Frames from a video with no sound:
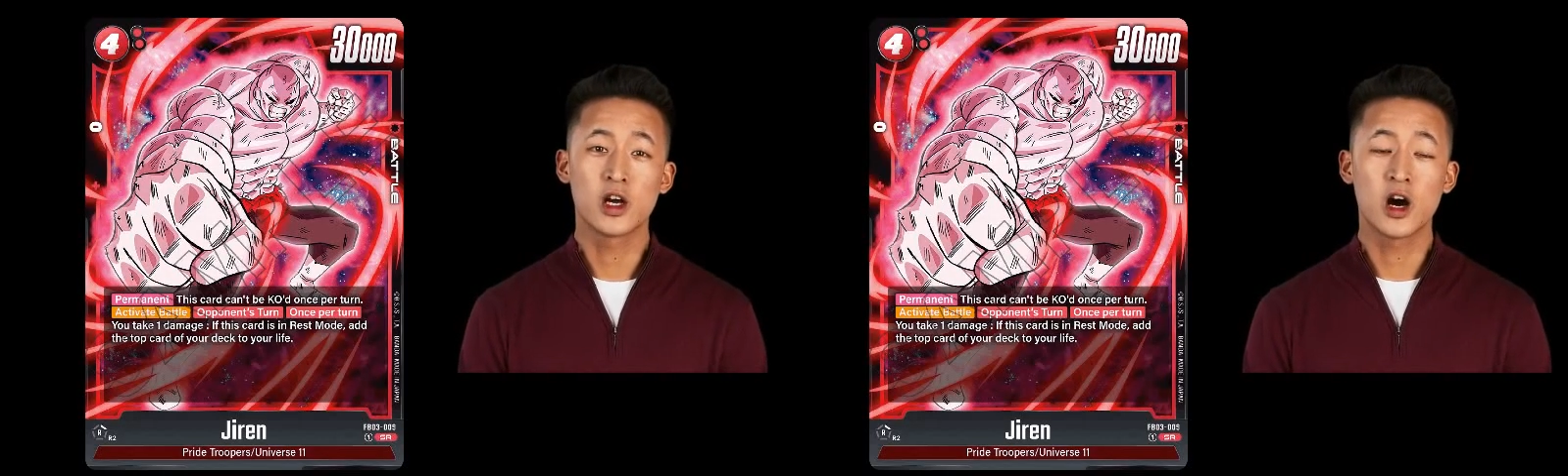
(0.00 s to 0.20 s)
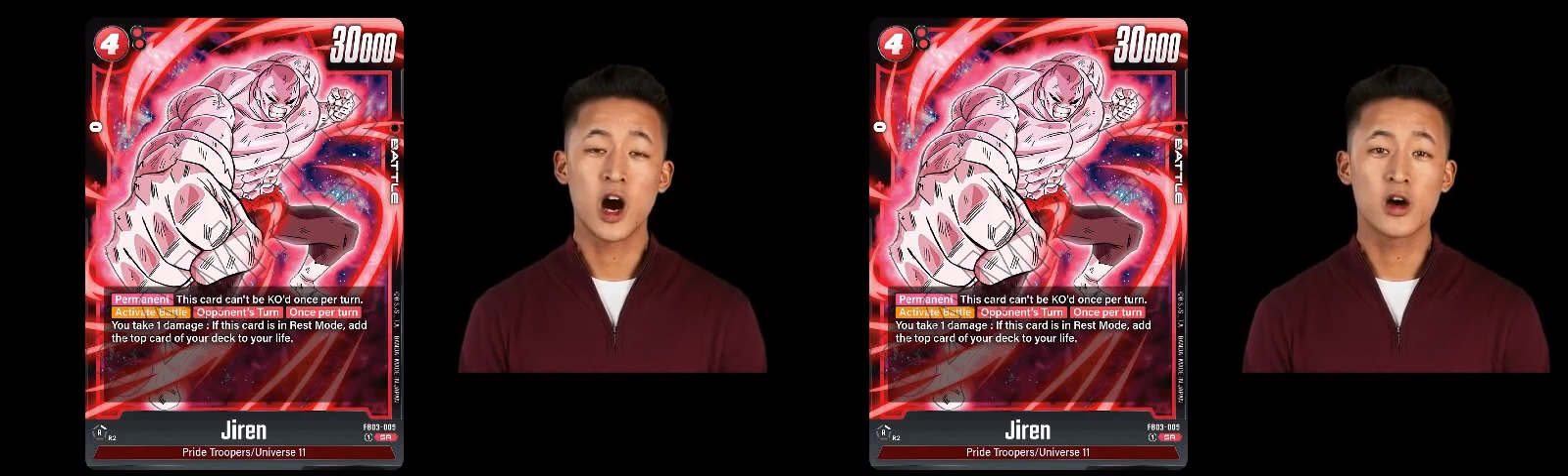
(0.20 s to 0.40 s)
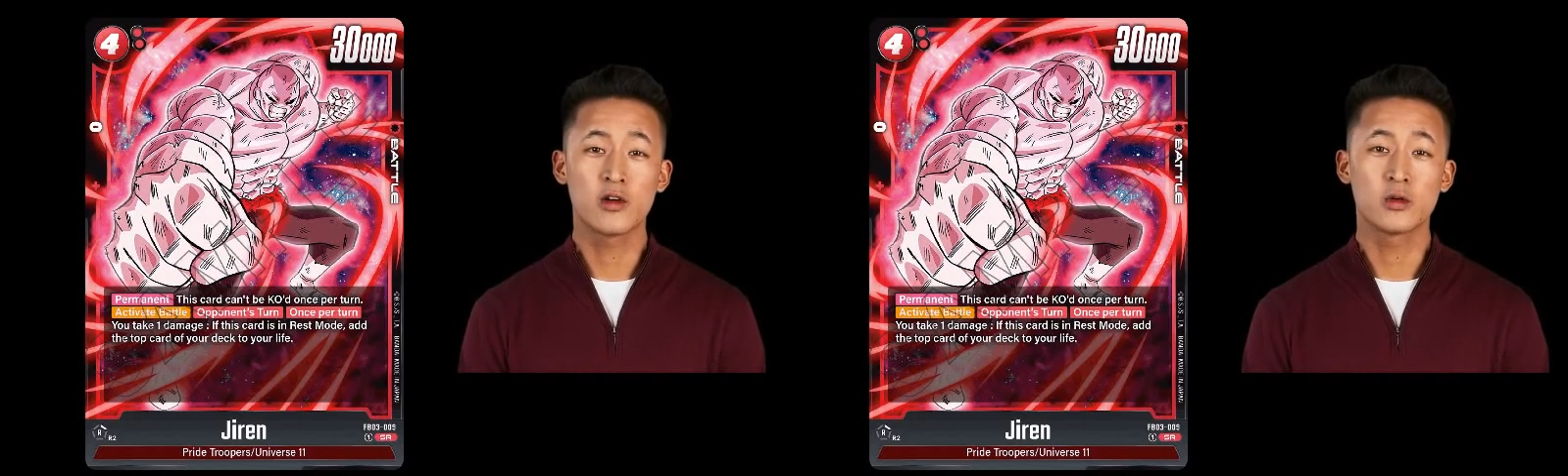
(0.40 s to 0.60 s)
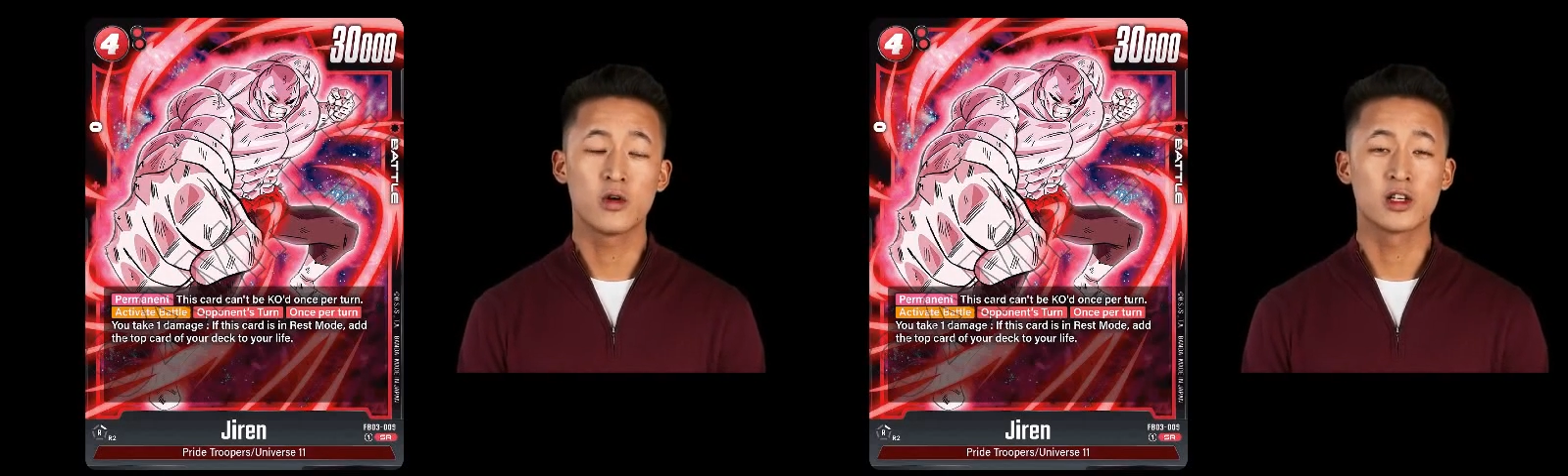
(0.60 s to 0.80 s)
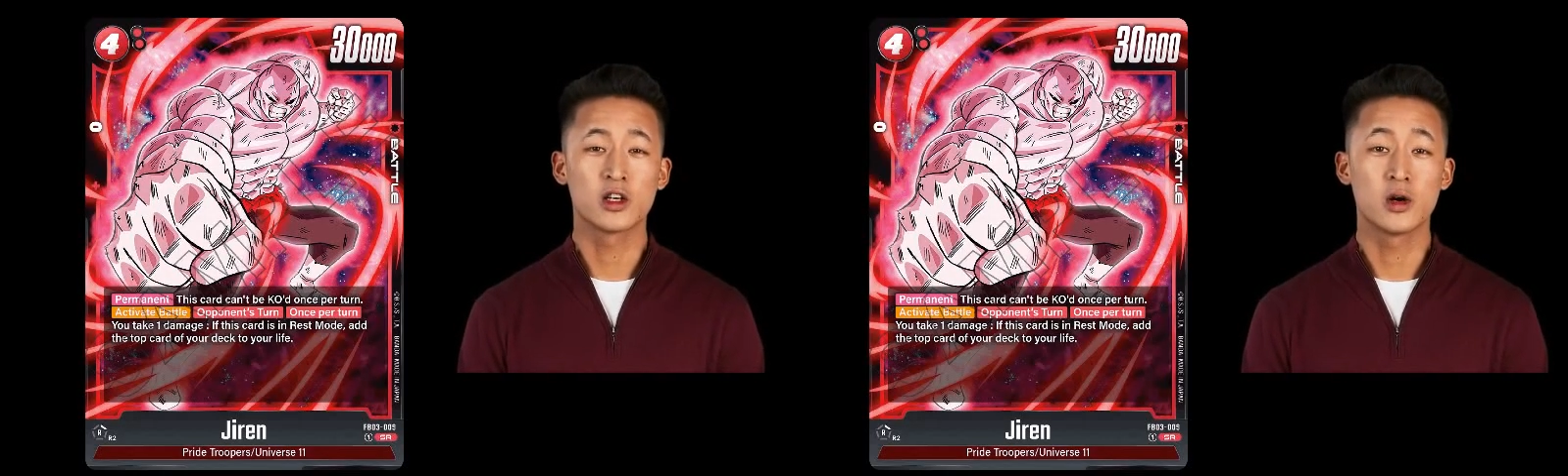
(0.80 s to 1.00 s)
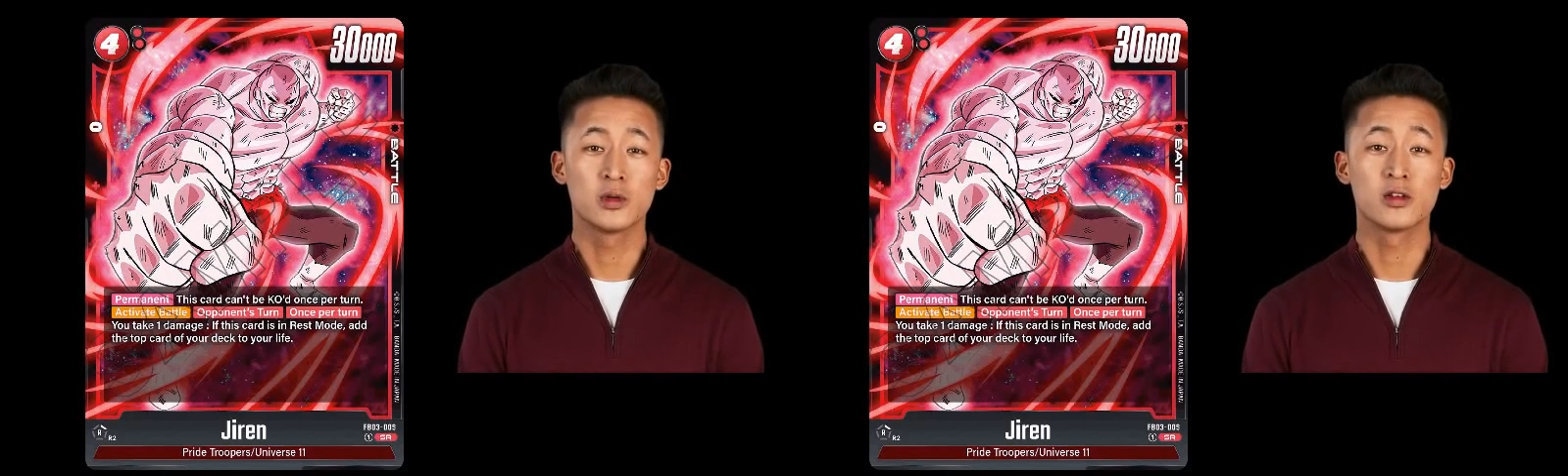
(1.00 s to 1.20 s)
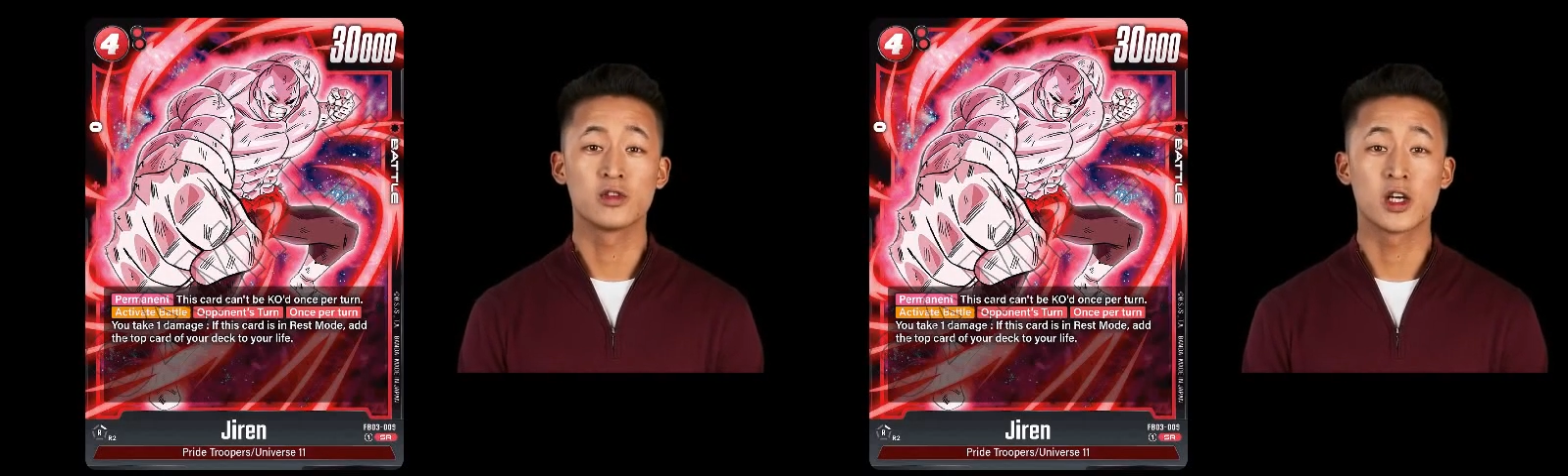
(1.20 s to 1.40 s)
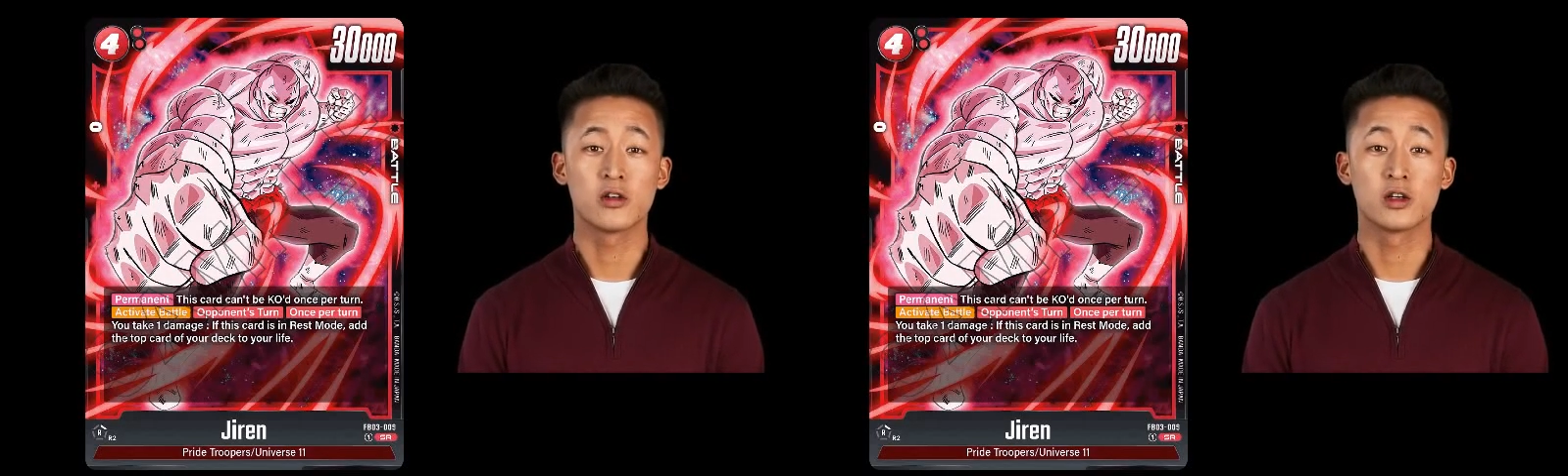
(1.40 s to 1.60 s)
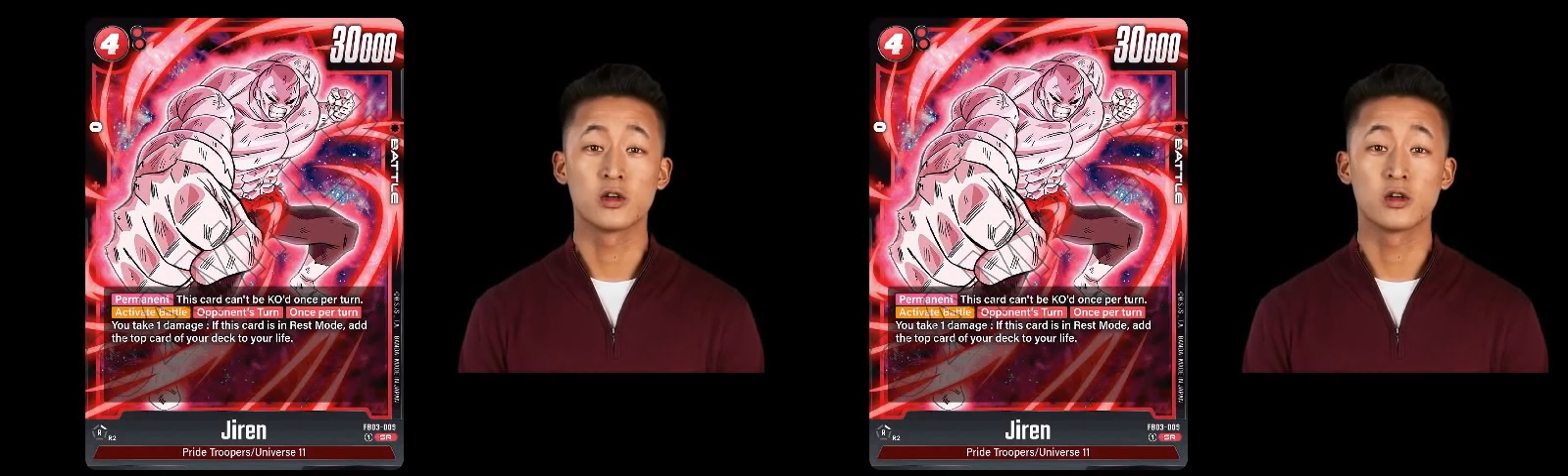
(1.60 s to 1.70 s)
I run 1 copy of Jiren,